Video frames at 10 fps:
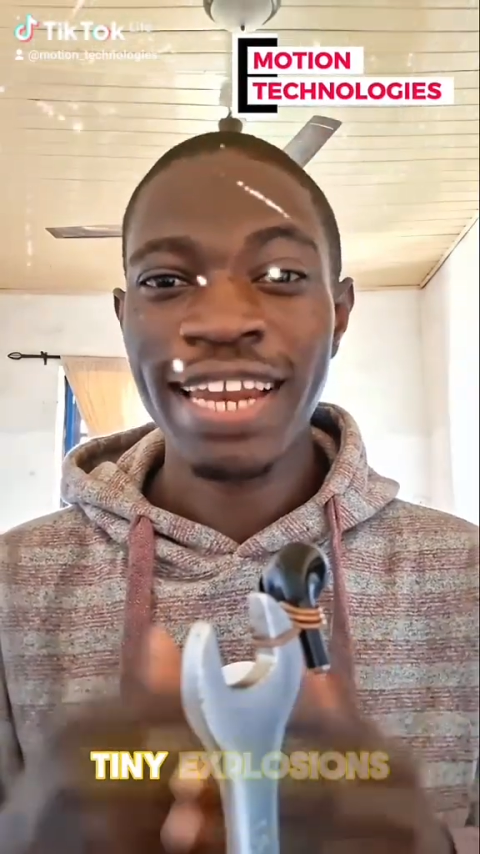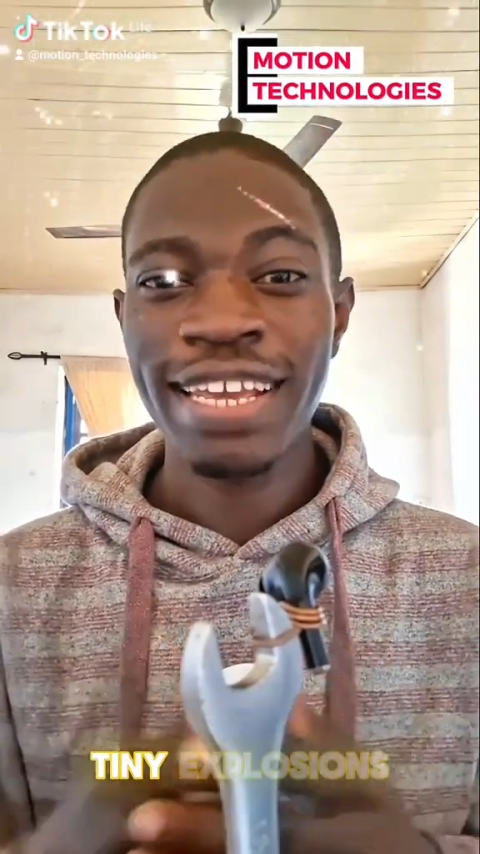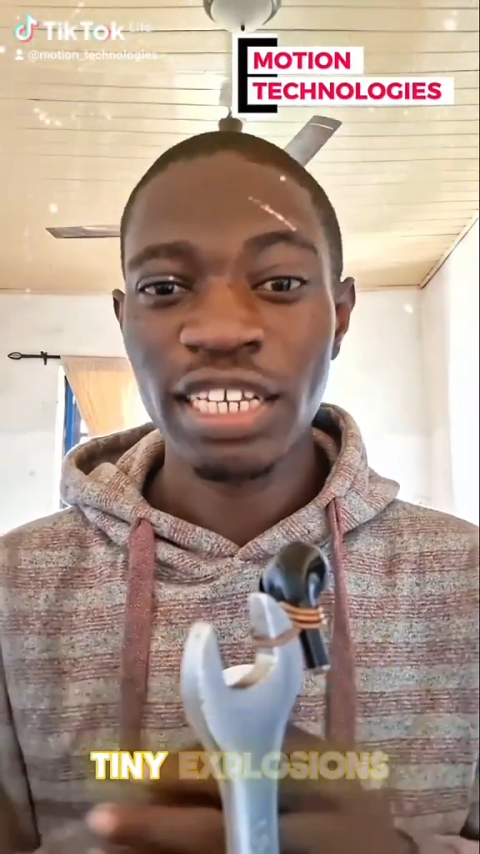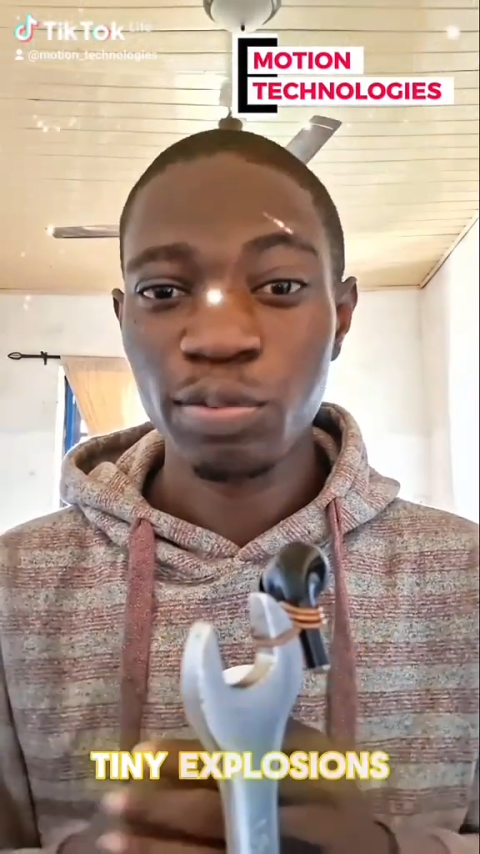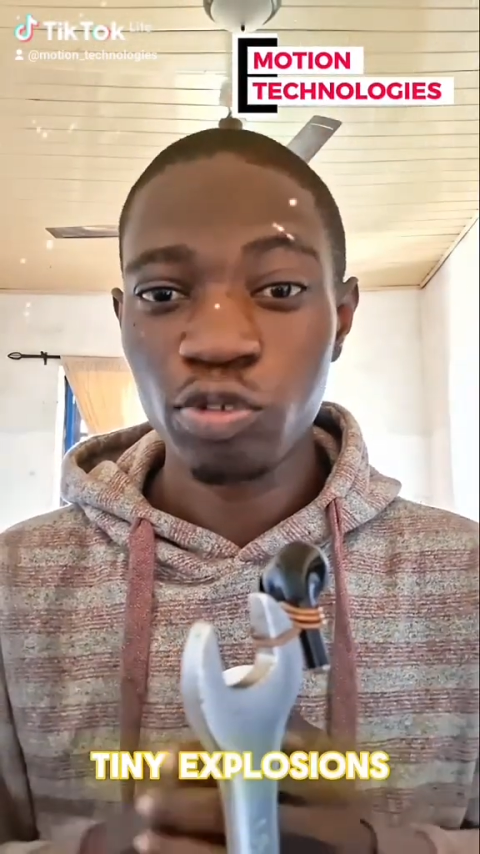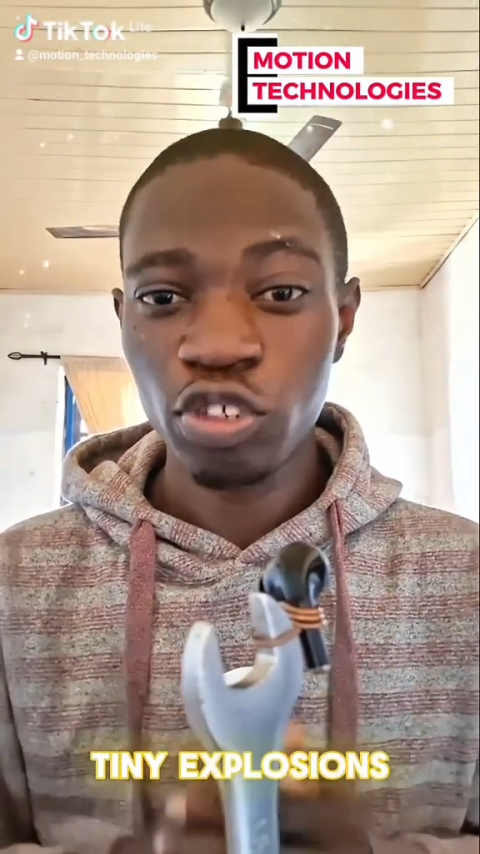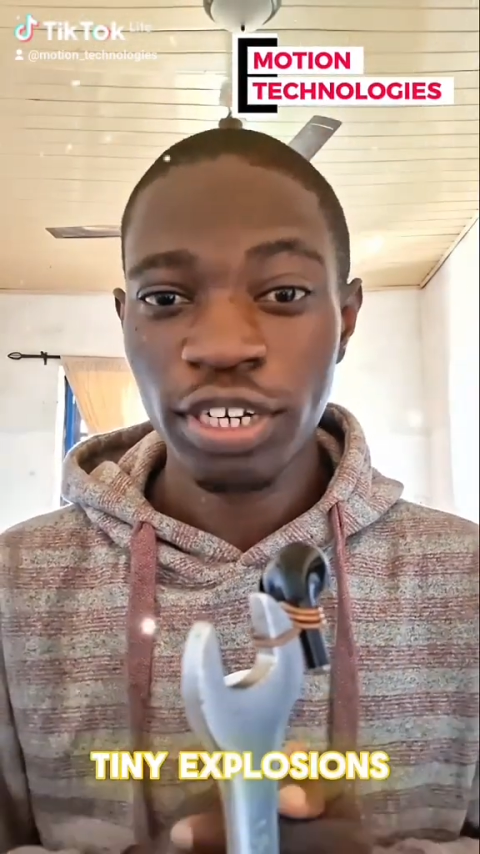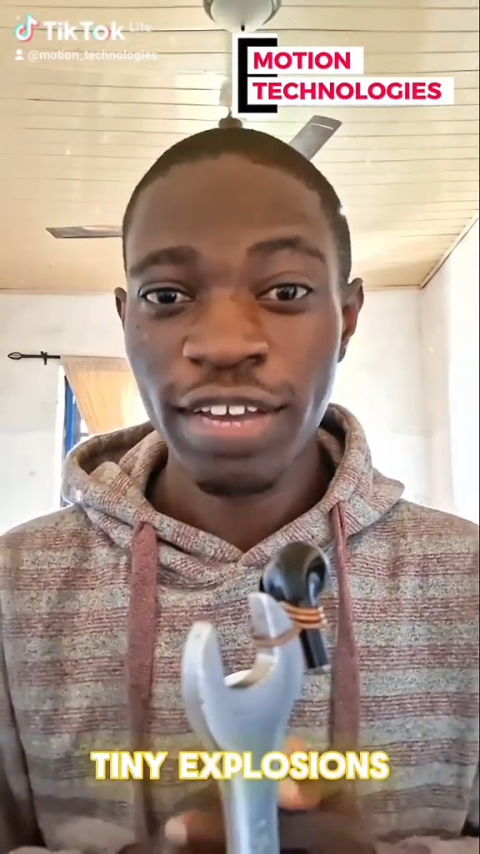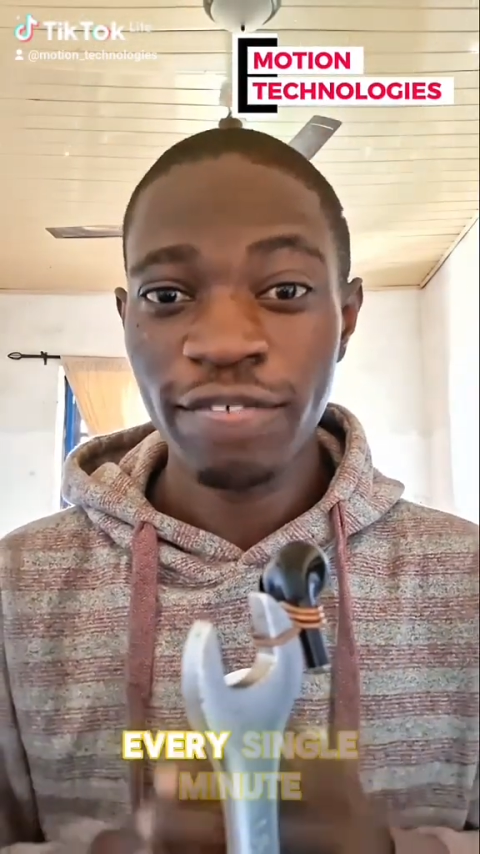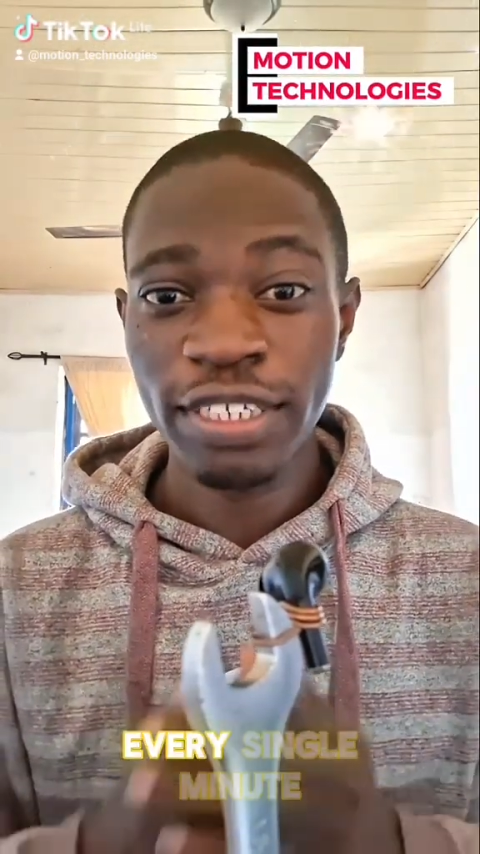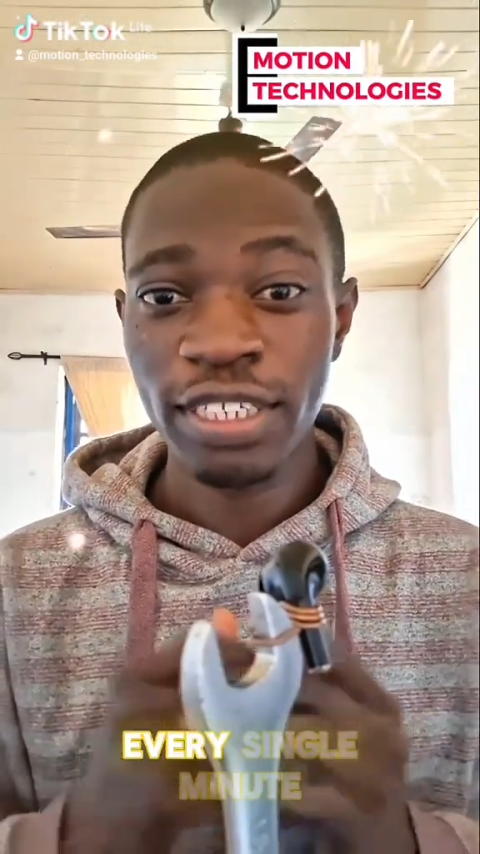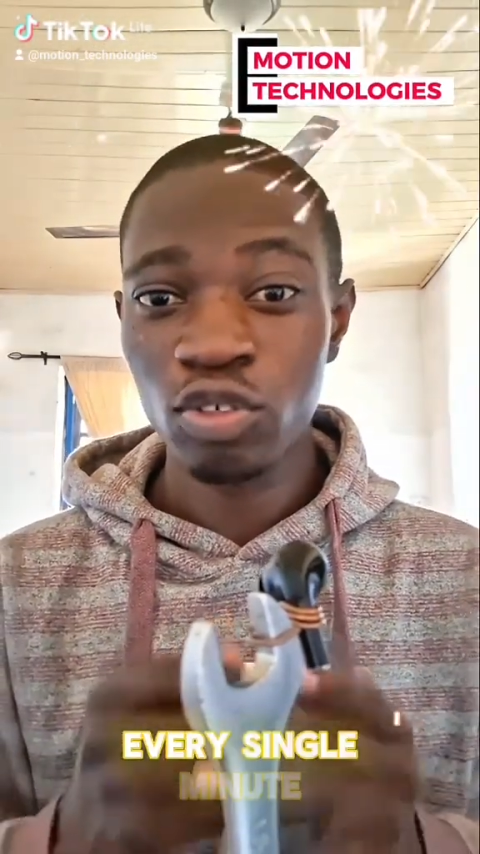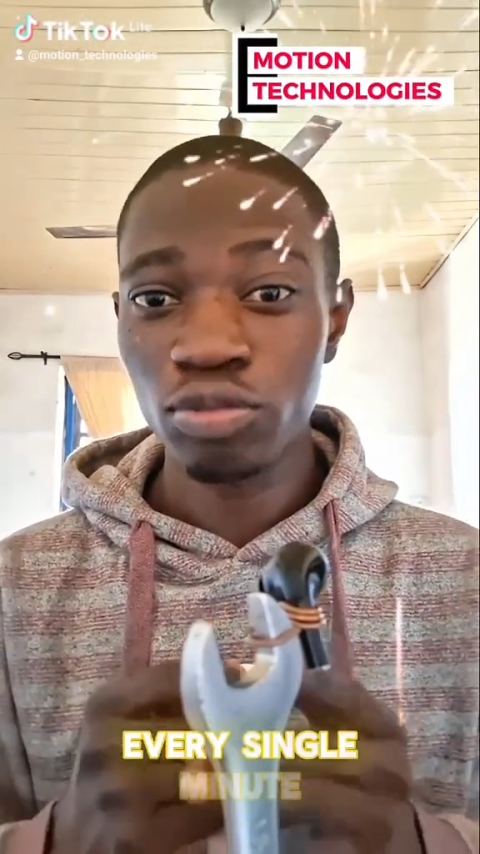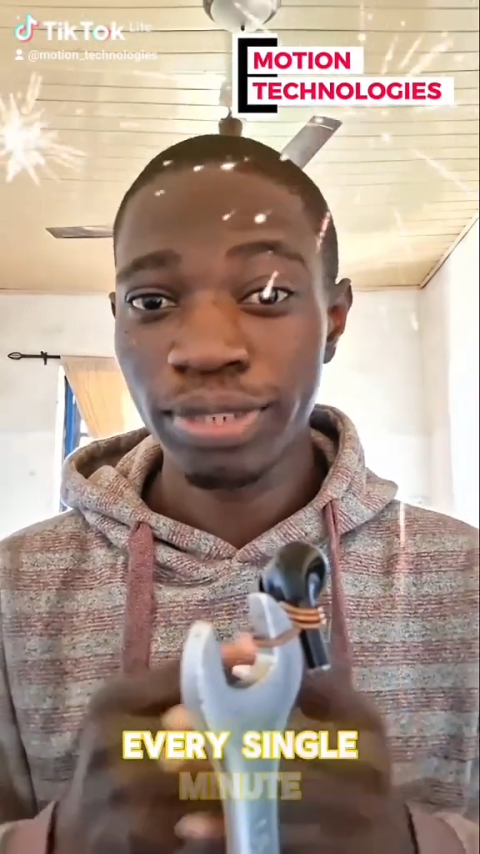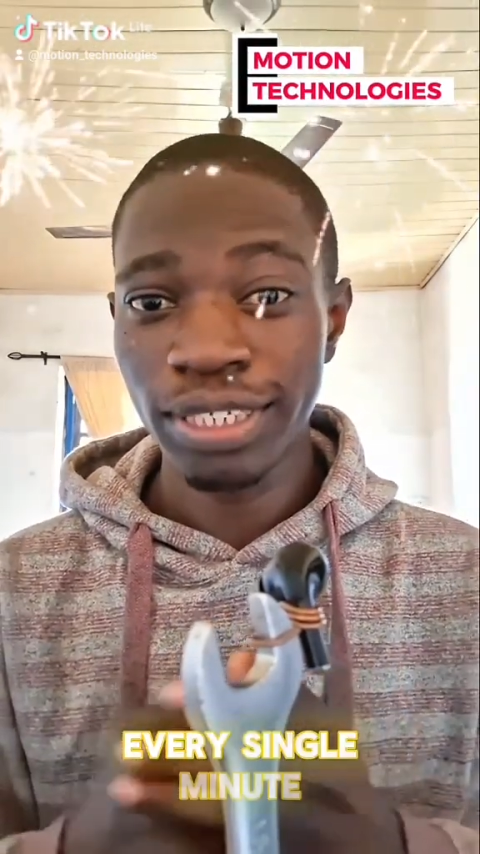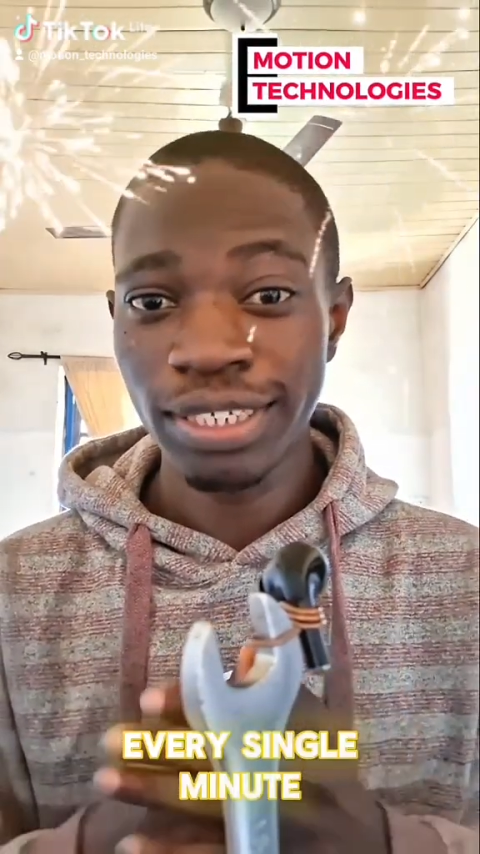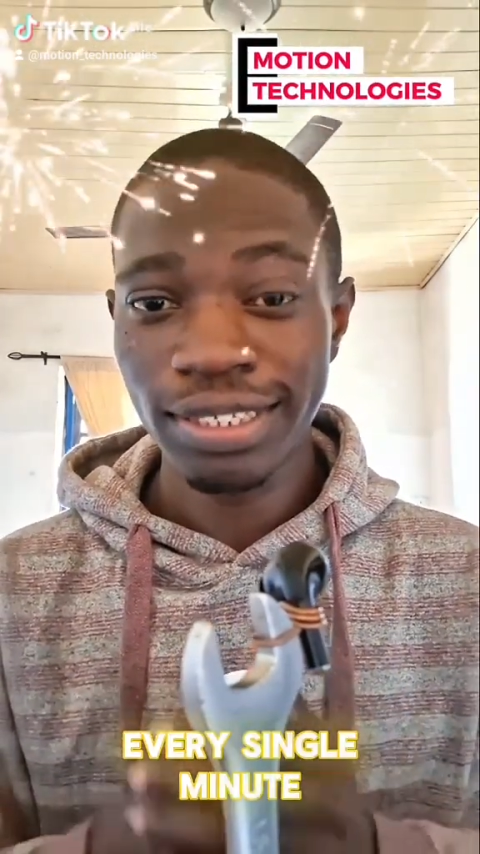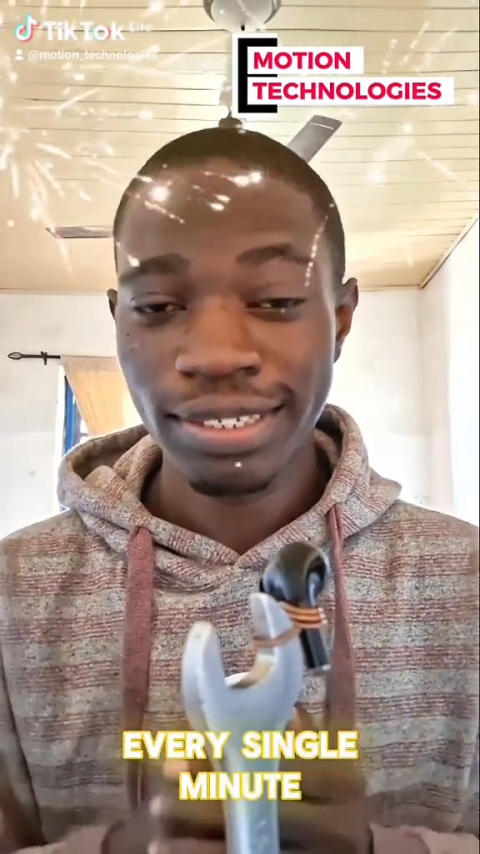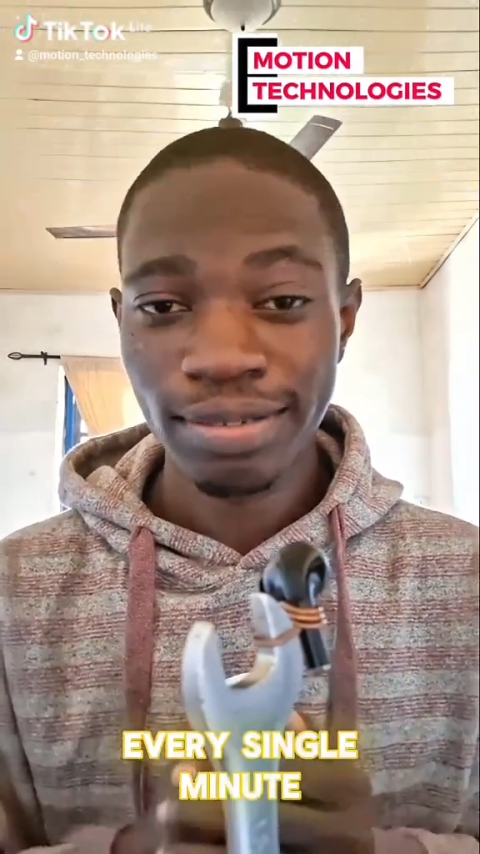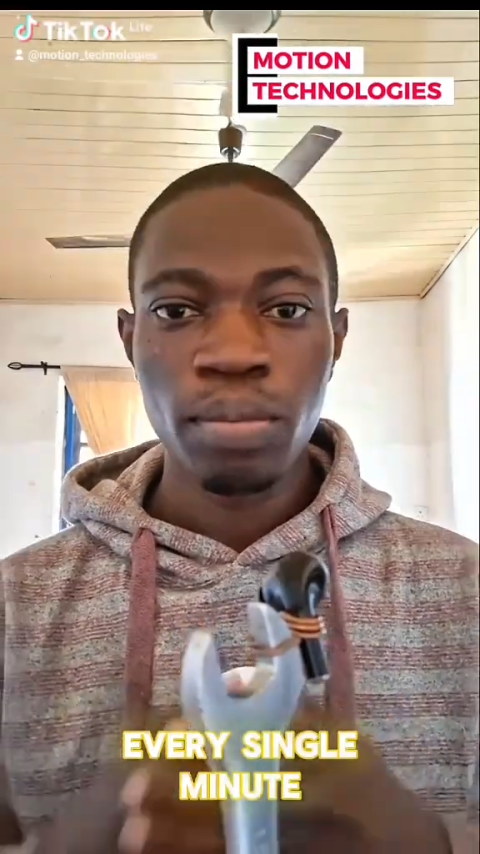tiny explosions every single
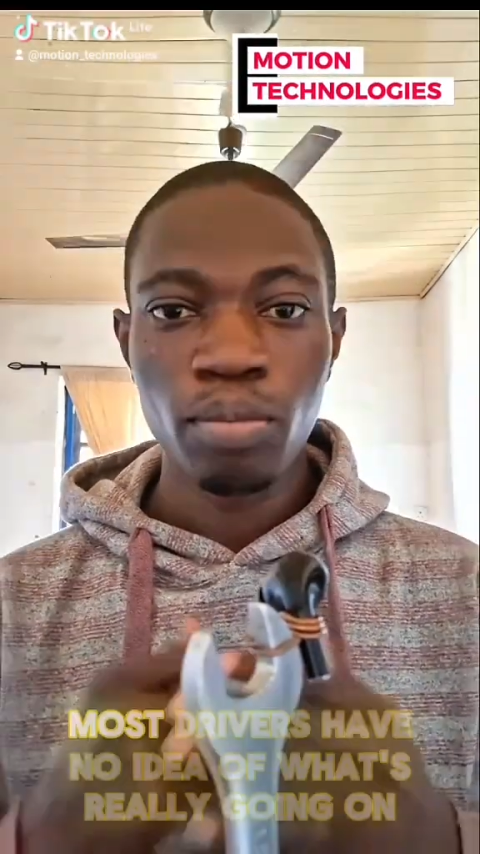minute?